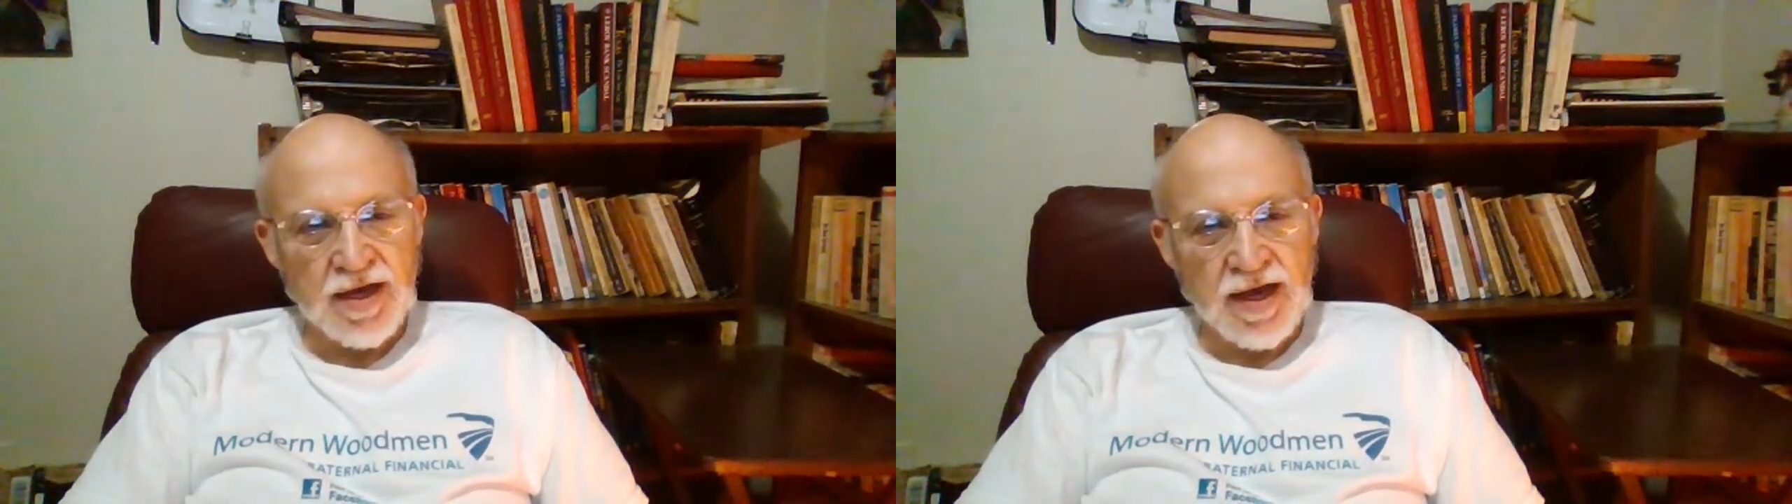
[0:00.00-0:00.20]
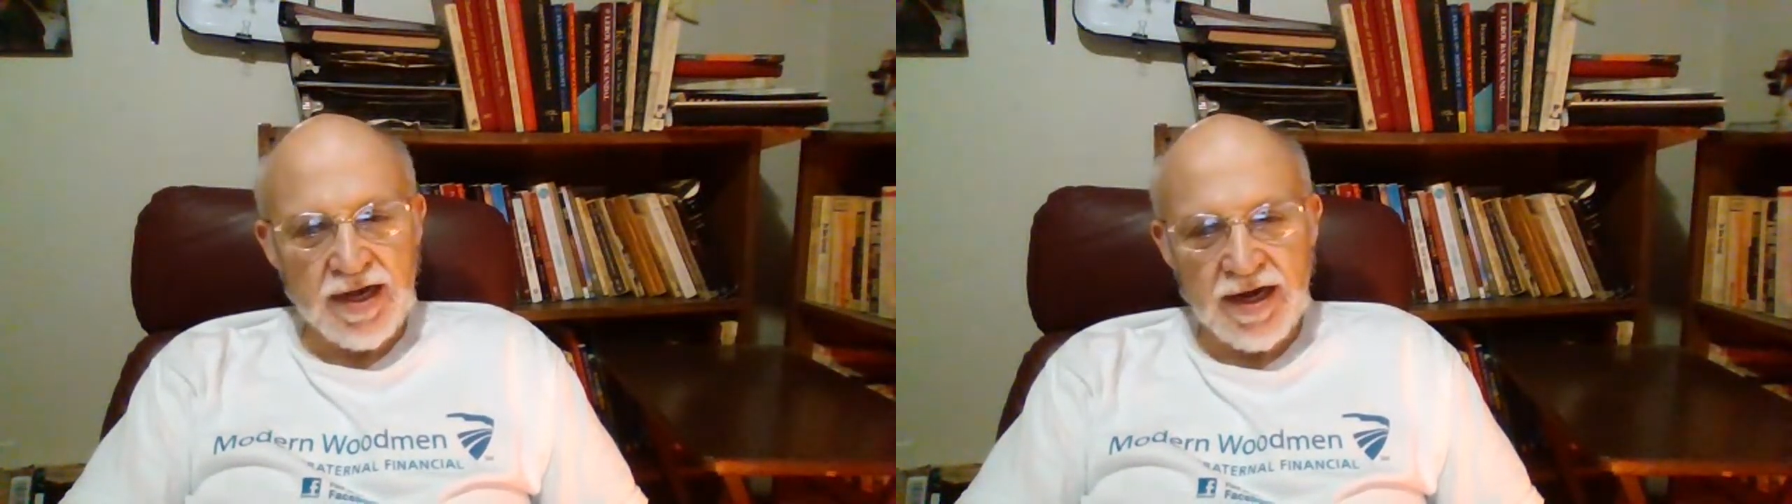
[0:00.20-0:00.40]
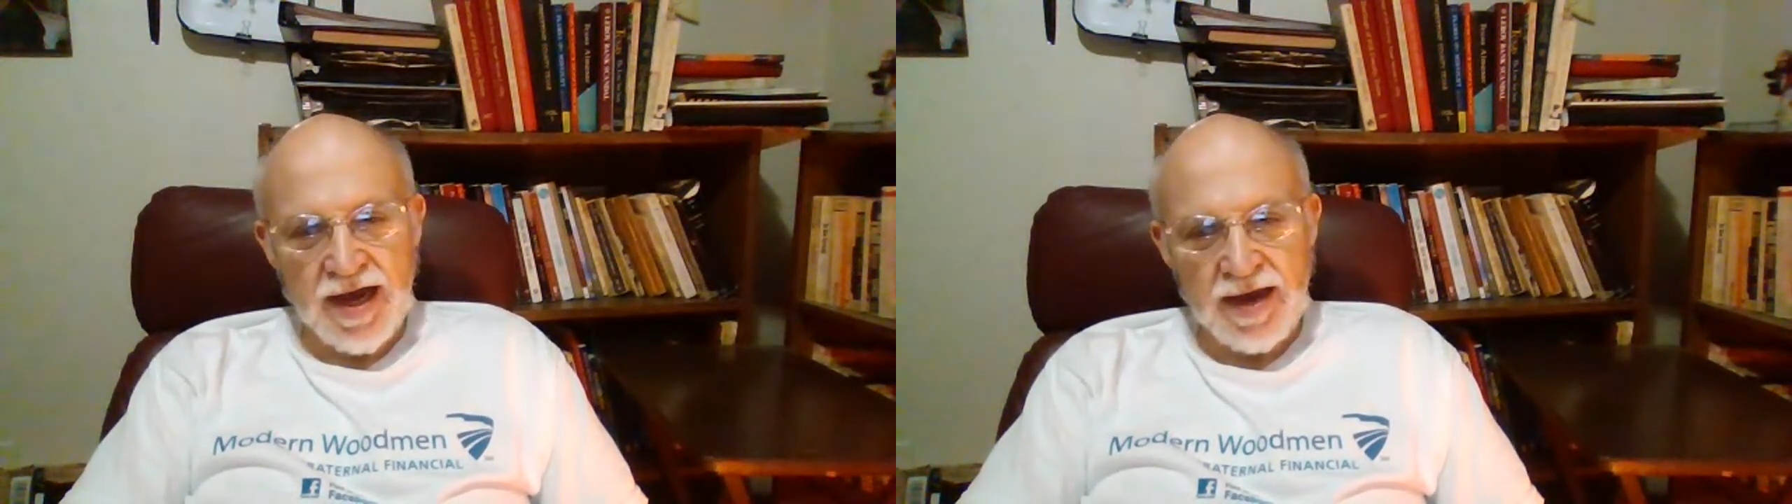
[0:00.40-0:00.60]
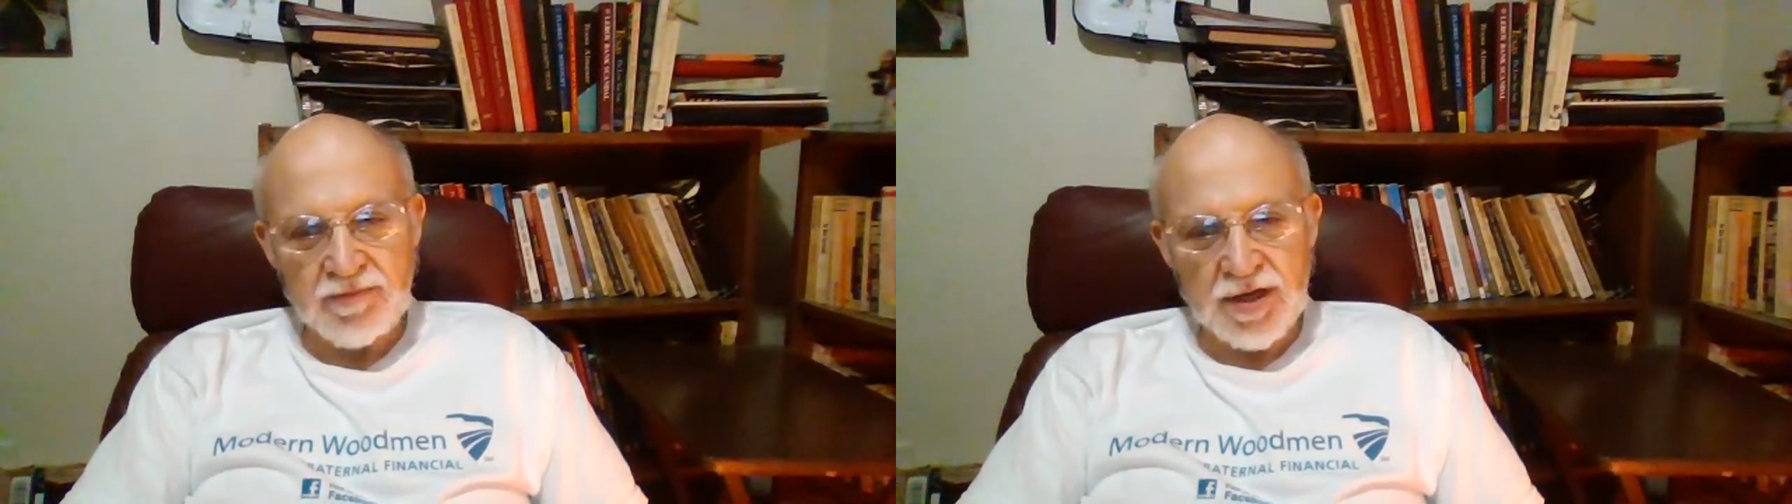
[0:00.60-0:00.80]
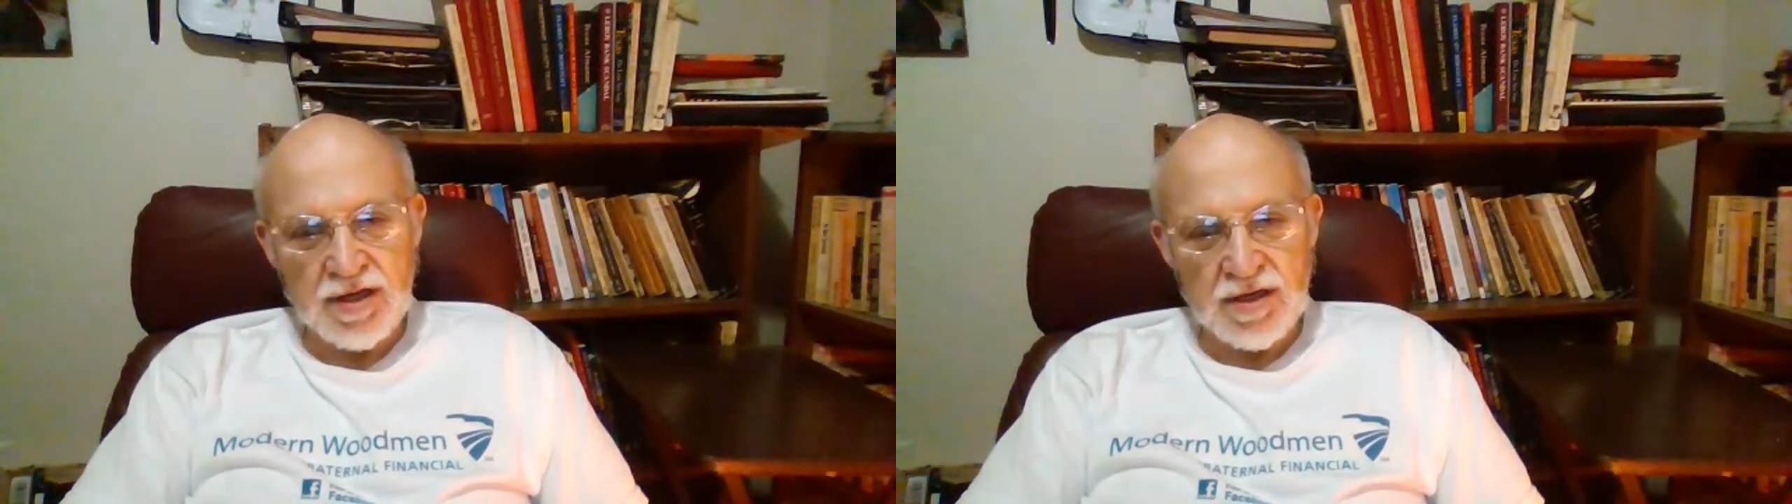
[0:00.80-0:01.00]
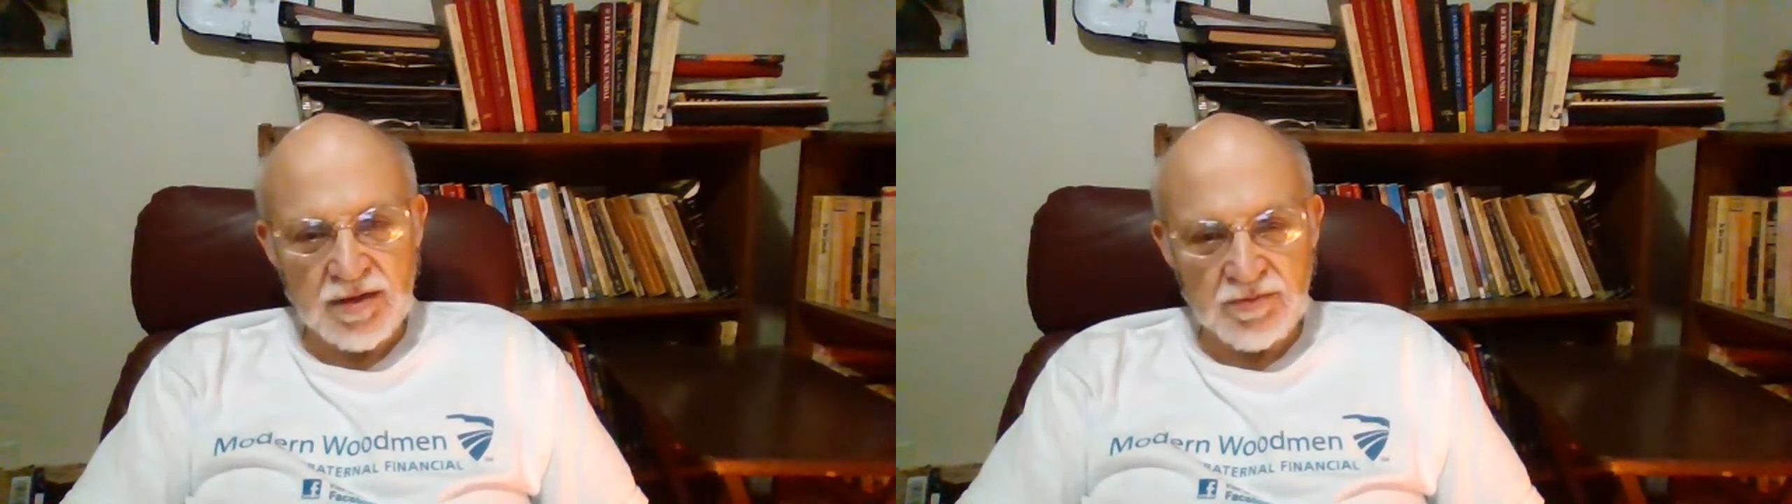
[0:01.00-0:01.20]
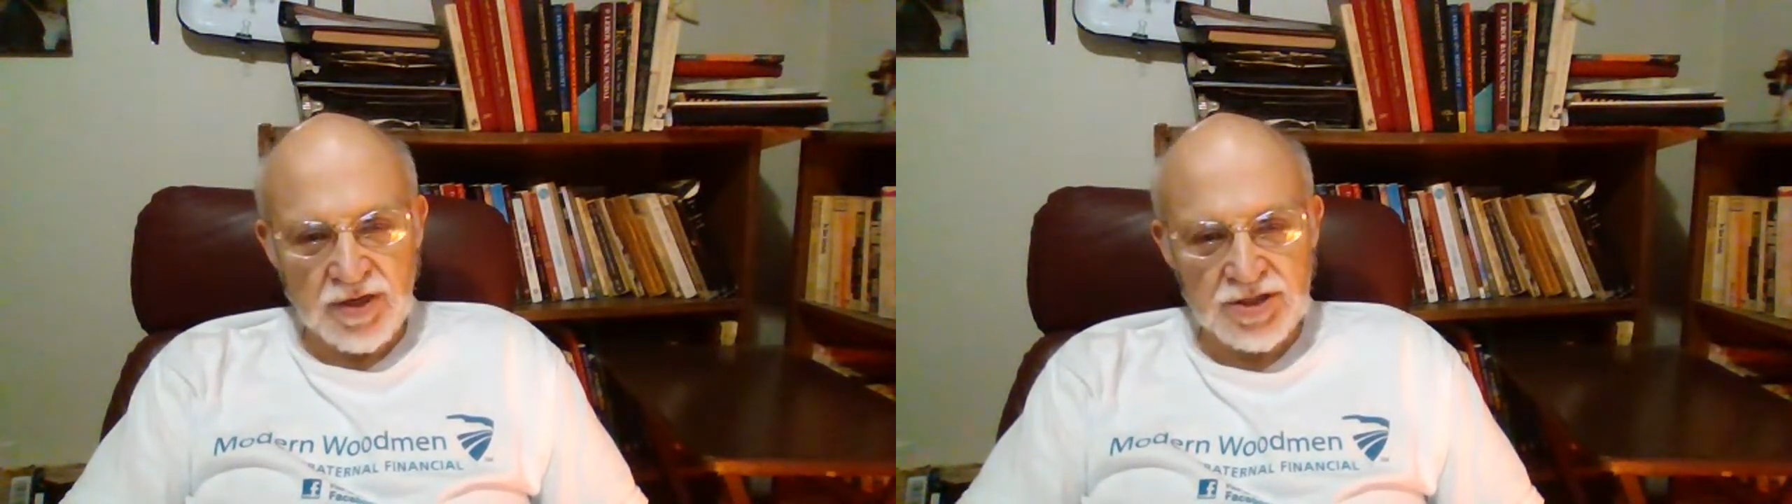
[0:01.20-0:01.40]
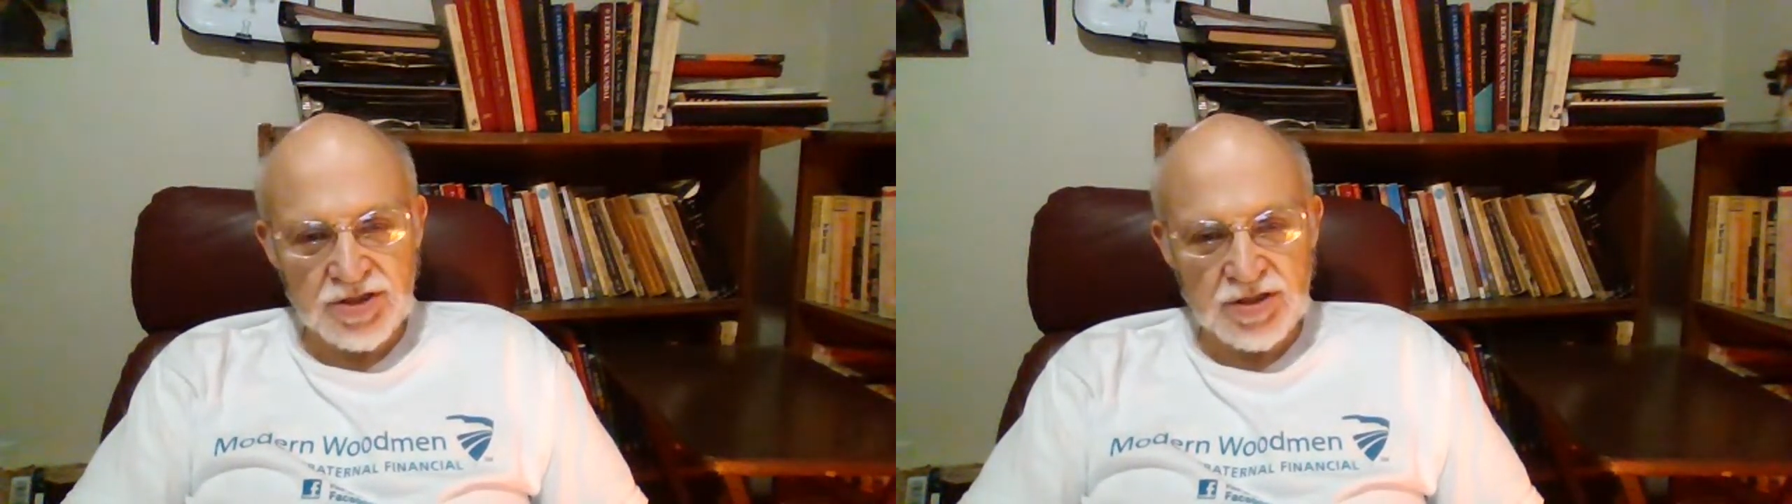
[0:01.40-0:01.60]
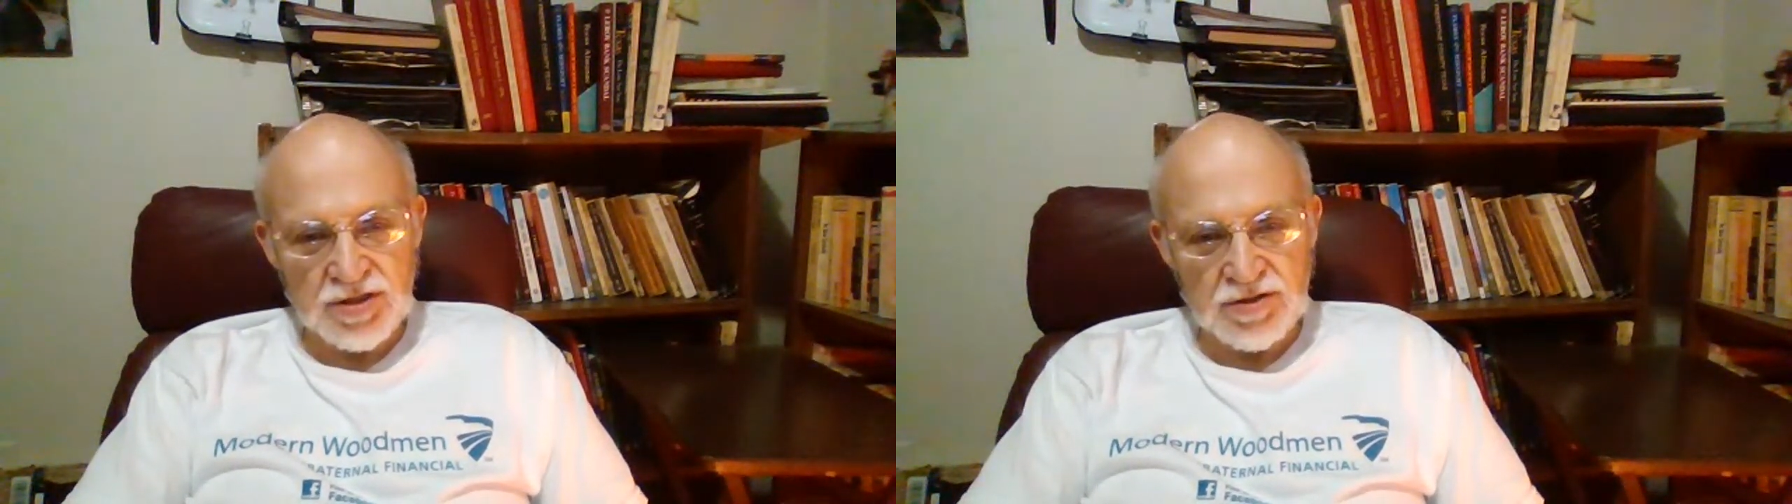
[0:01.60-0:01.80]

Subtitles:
and a happy and blessed New